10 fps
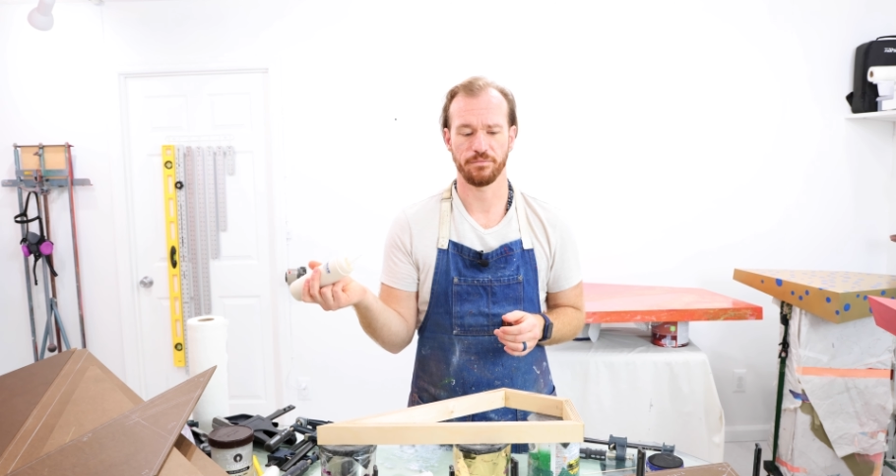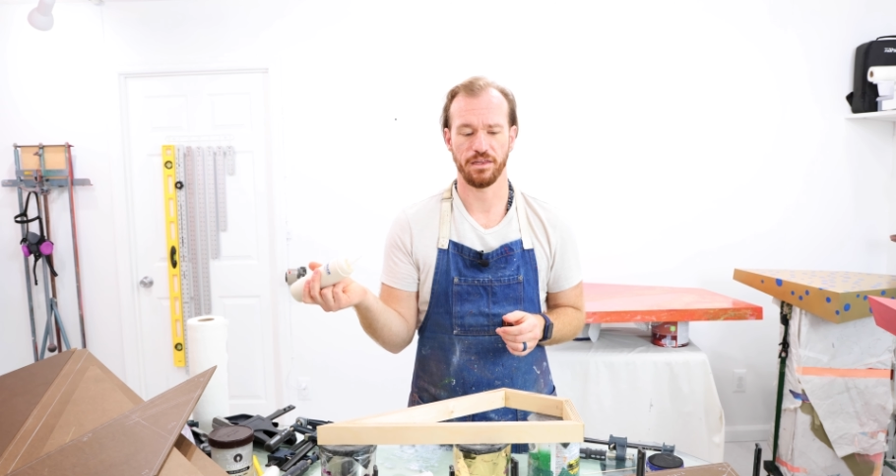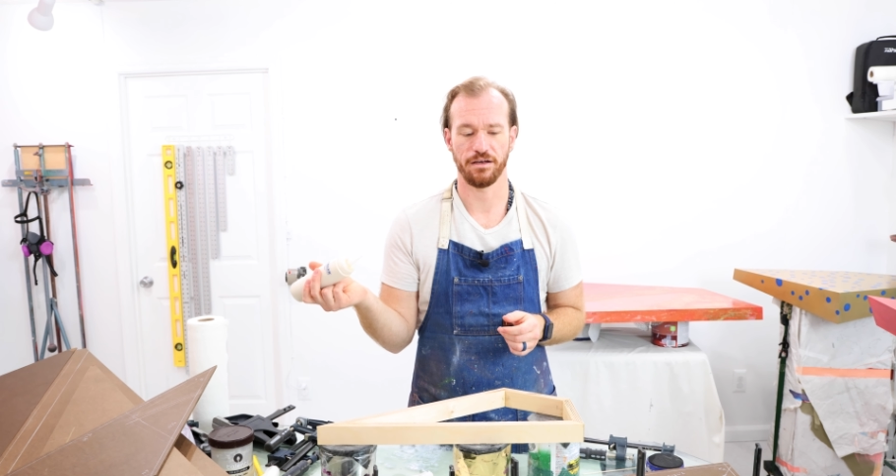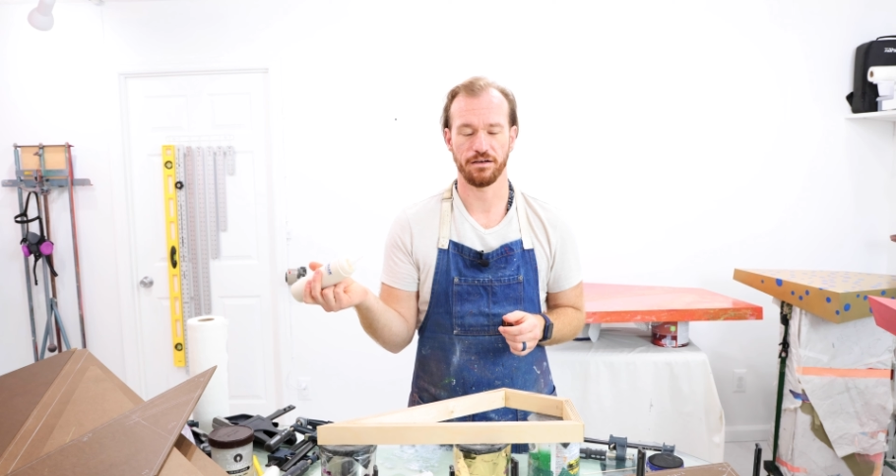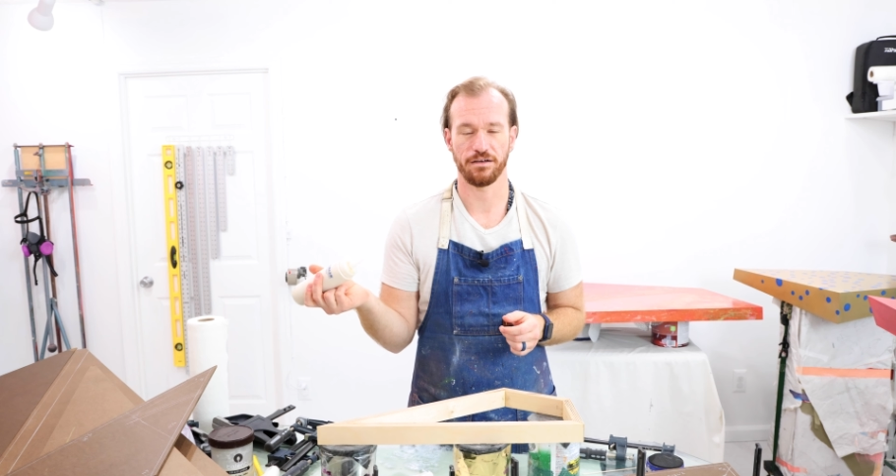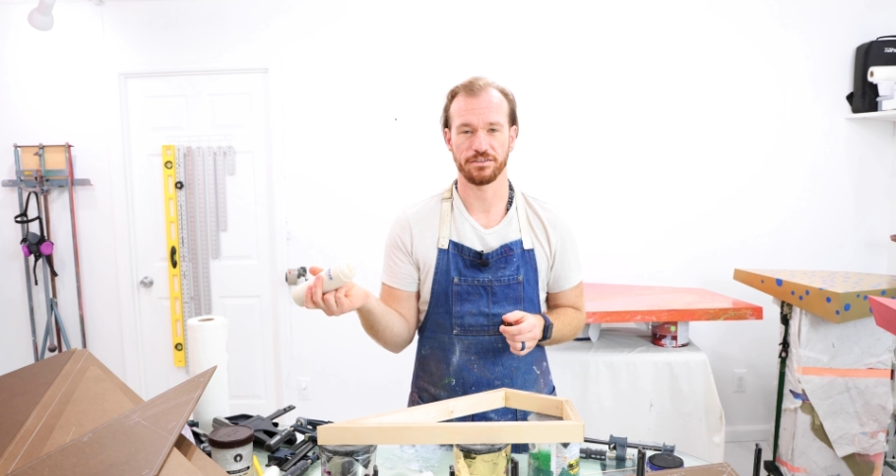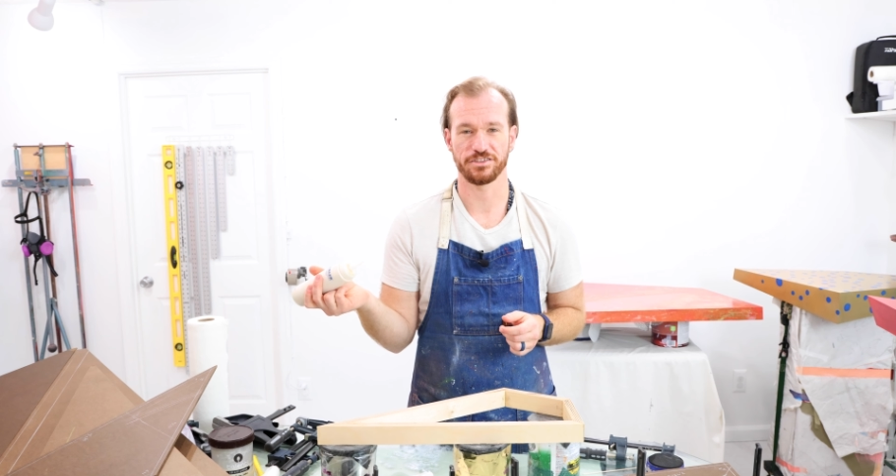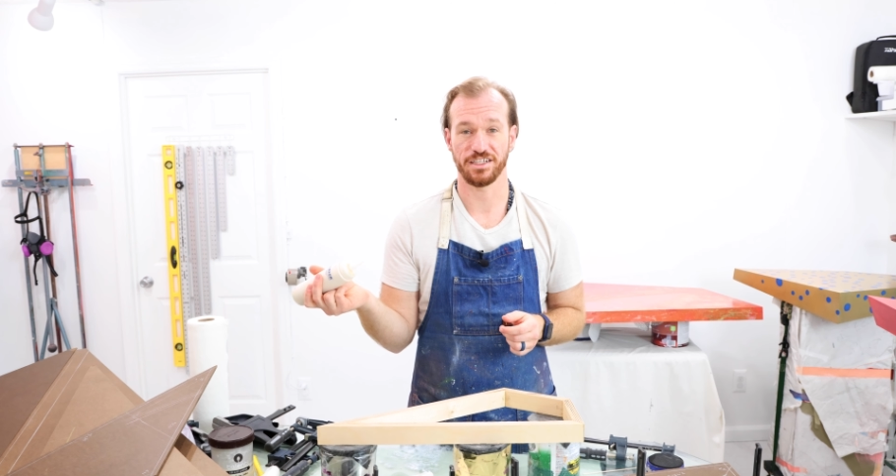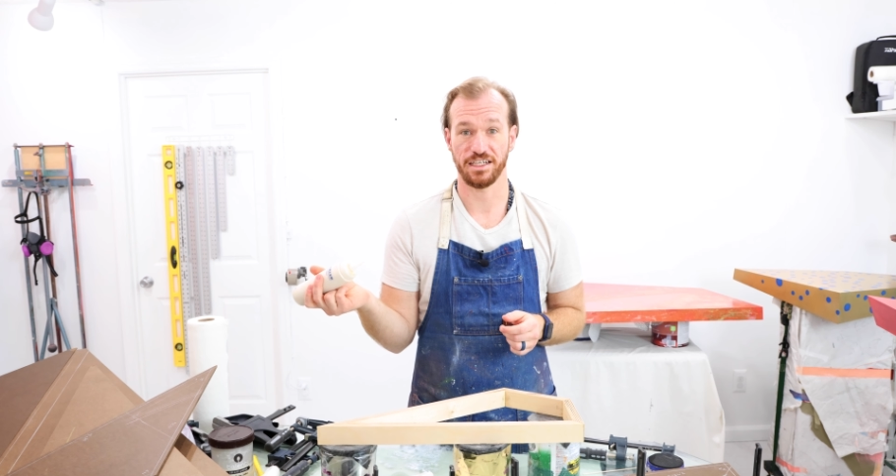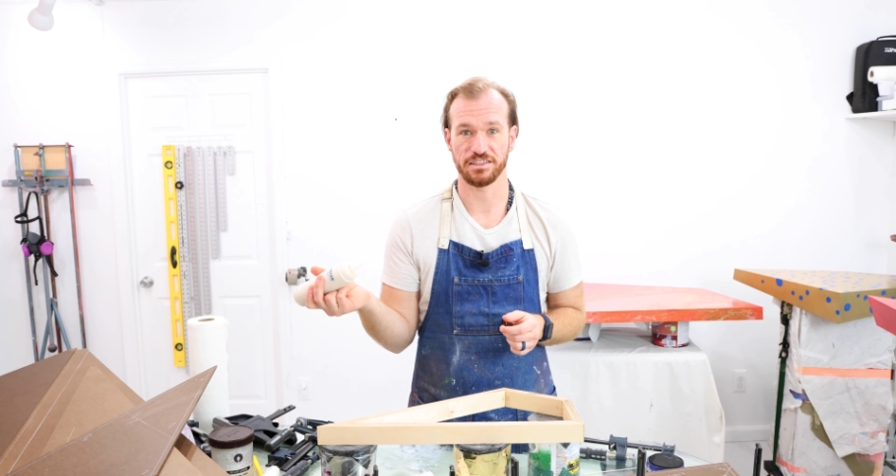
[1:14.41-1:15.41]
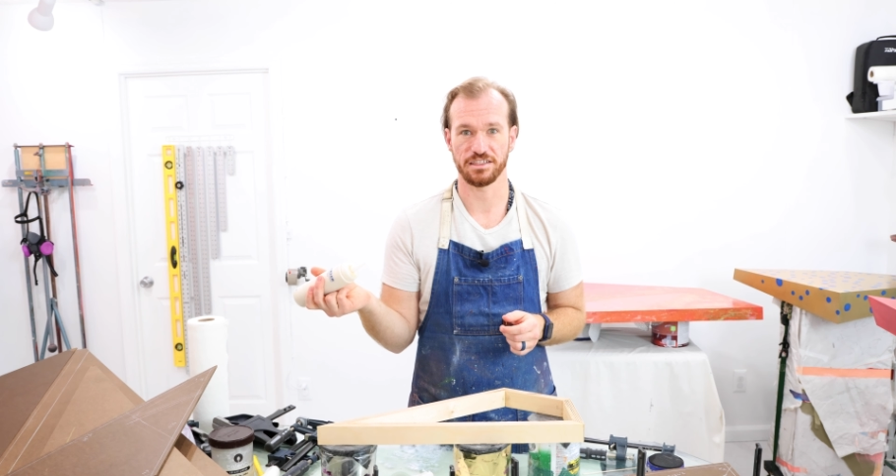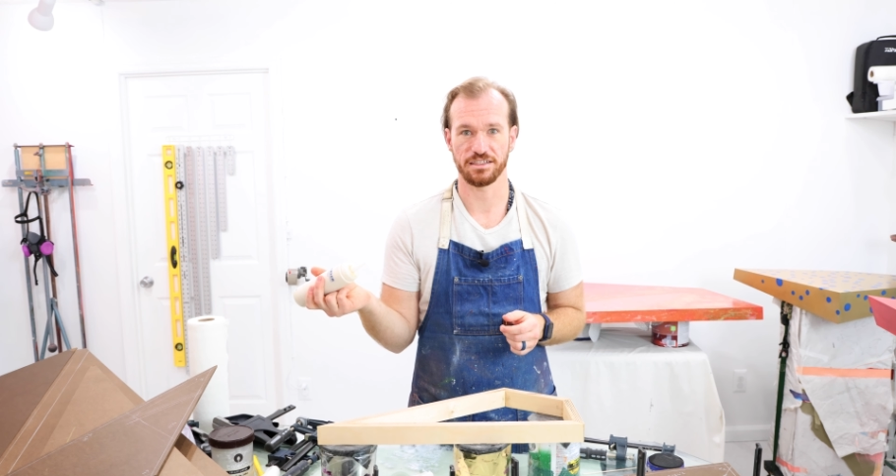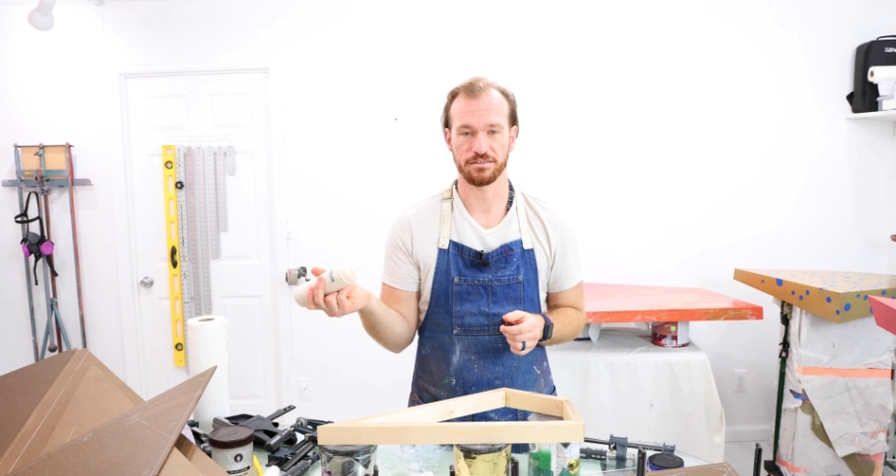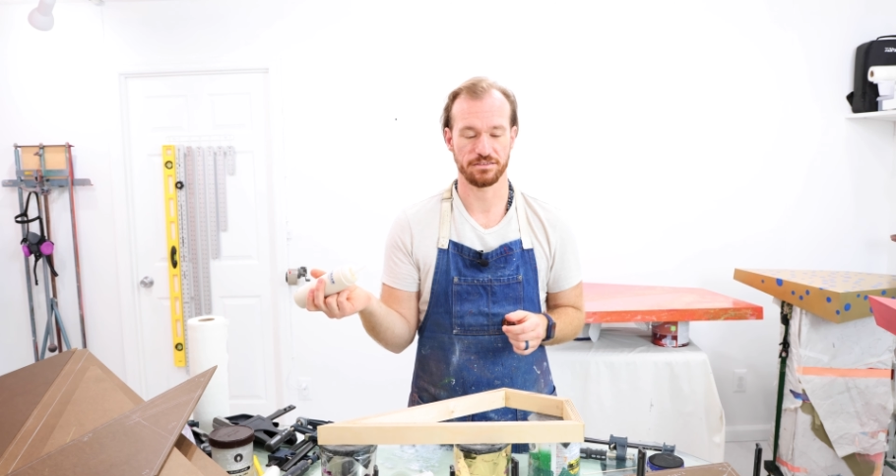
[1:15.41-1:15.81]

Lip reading: there are changing.